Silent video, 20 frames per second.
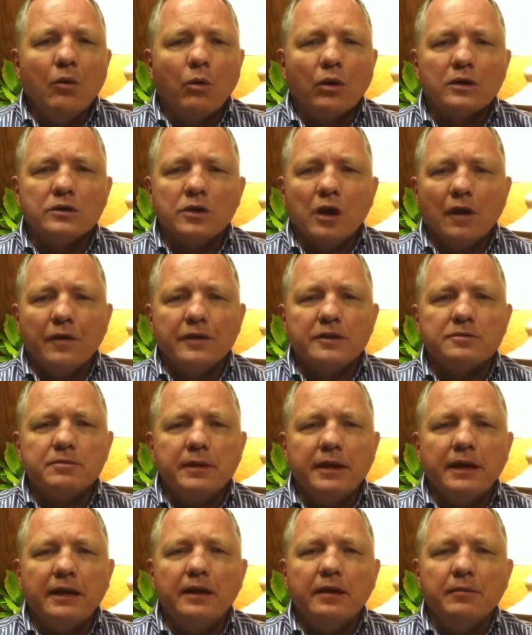What does all this
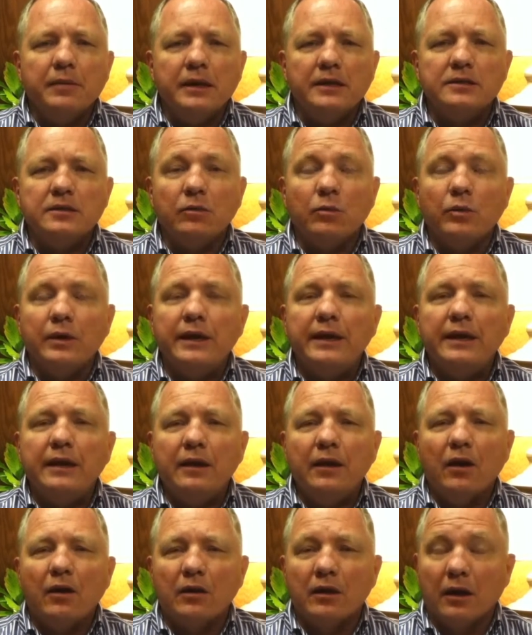mean? It means that
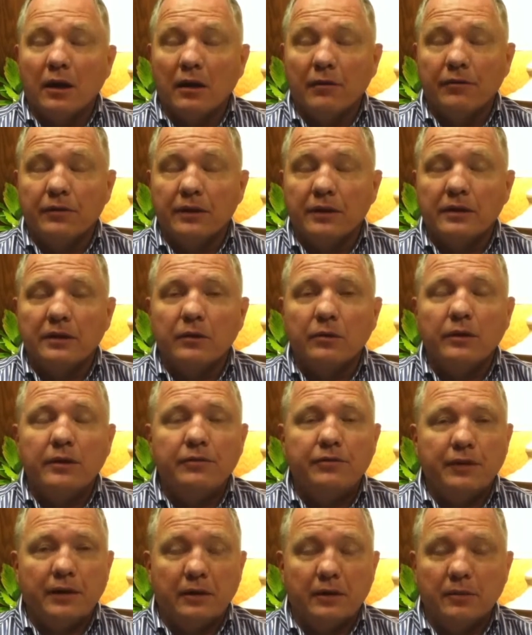we are confident that
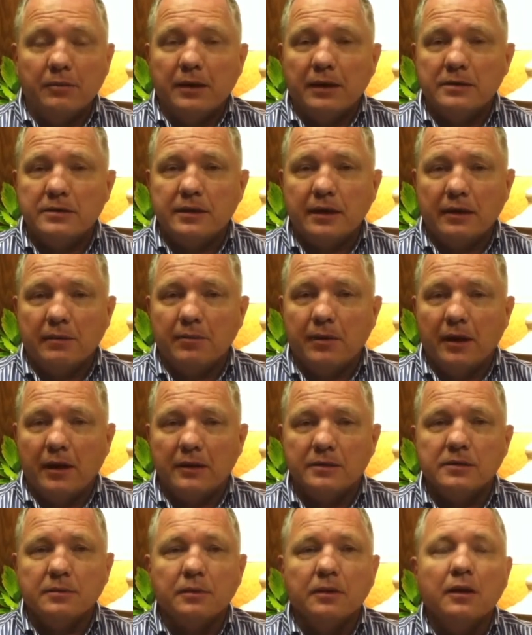we found the best tenant
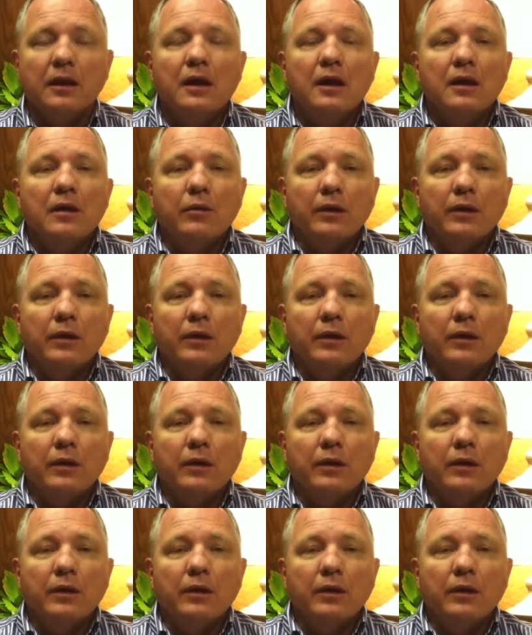possible.